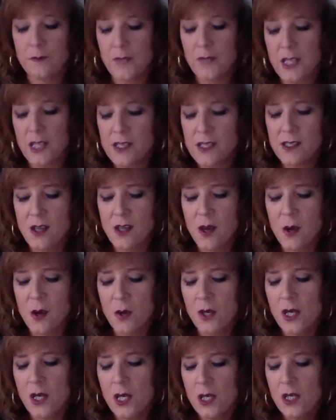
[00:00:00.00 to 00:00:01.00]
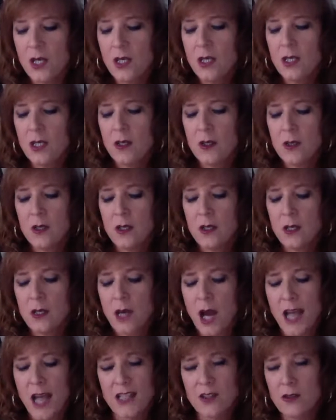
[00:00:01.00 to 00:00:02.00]
So
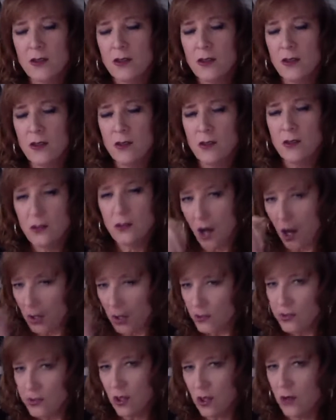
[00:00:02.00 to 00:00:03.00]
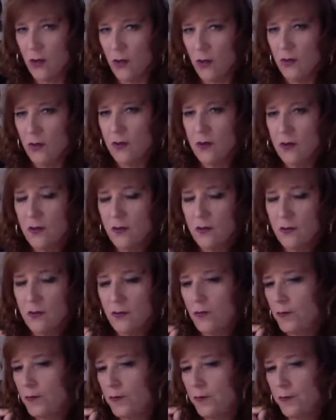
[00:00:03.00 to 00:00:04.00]
I also,
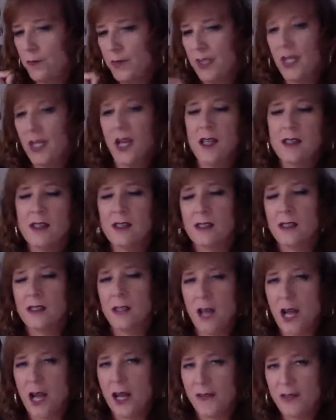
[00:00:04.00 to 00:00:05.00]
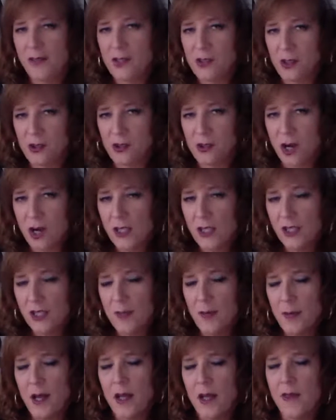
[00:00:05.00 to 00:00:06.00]
because I feel so strongly
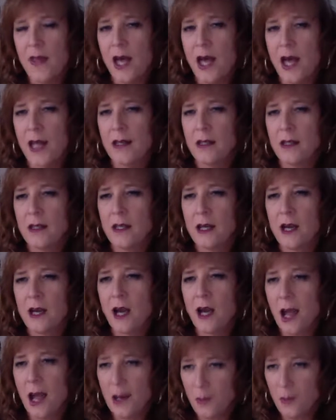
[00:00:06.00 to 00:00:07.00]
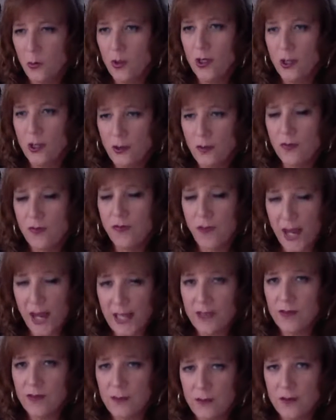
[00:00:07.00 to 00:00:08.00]
about that, I will
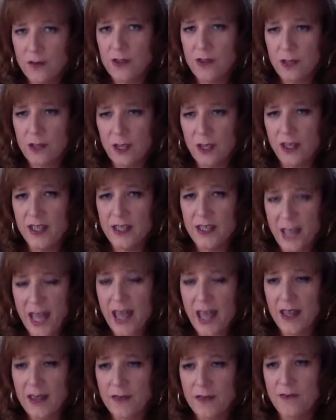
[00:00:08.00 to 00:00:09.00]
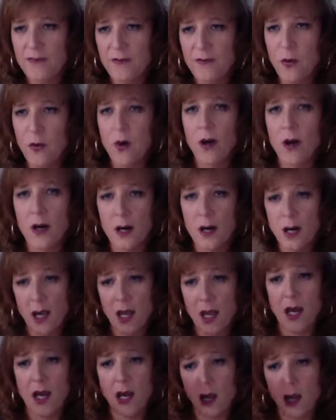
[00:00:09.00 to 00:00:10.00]
fight to the death for
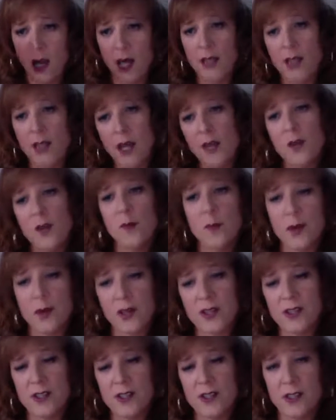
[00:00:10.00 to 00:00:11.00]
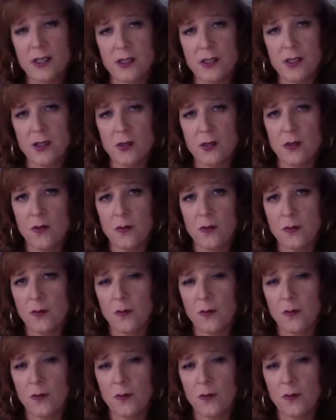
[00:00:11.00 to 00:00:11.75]
another person to